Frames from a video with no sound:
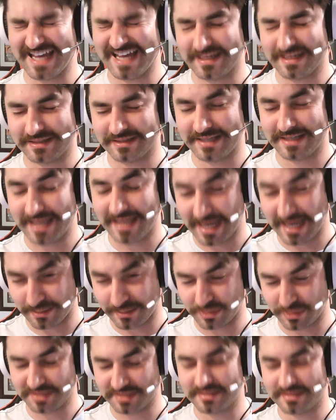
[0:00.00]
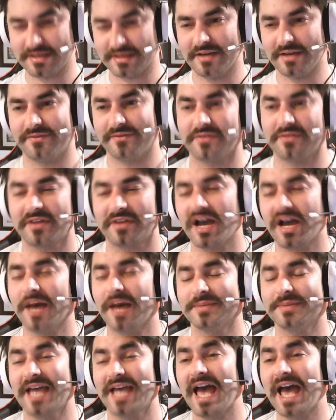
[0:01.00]
cameras for the
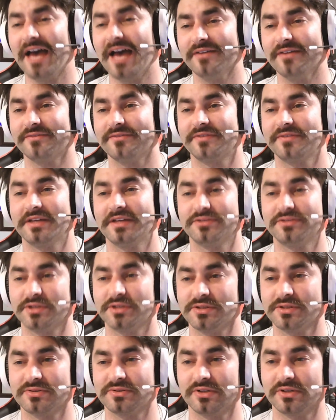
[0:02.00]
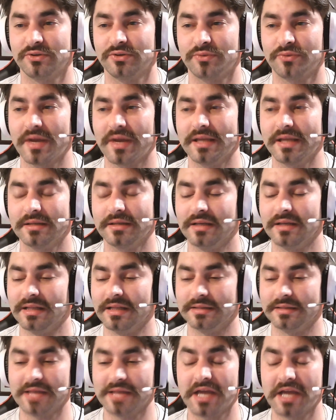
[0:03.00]
cops have introduced a great
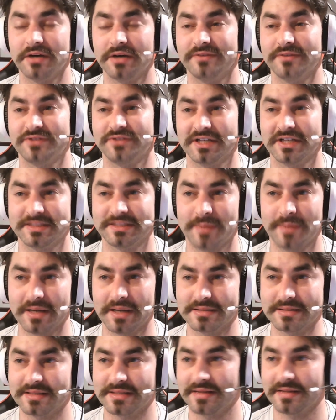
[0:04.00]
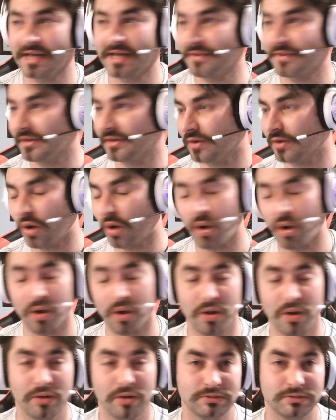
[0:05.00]
layer of transparency that I think
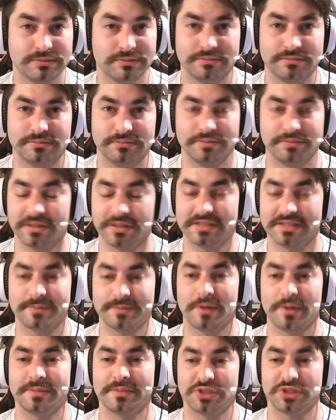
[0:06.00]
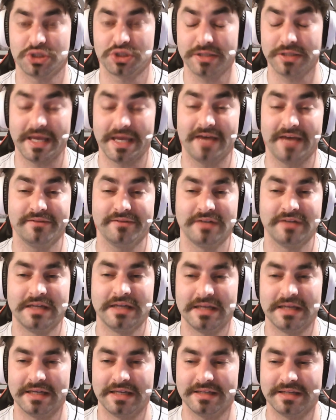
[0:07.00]
all police departments should have.
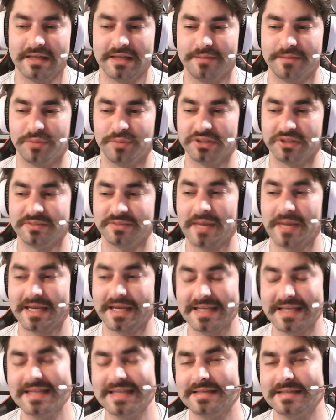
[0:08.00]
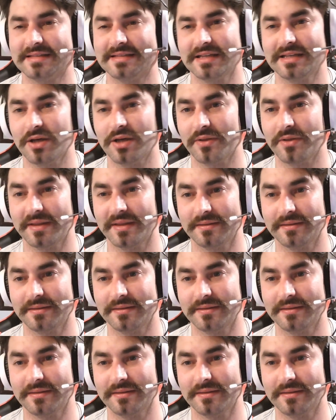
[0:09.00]
It puts me at ease to know that